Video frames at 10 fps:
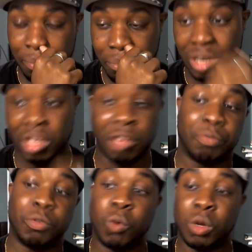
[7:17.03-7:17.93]
But if
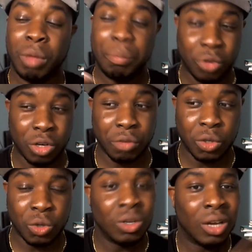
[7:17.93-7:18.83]
you want my point of
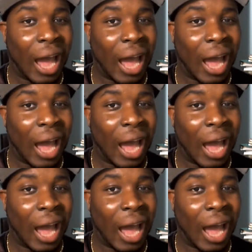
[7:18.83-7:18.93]
view,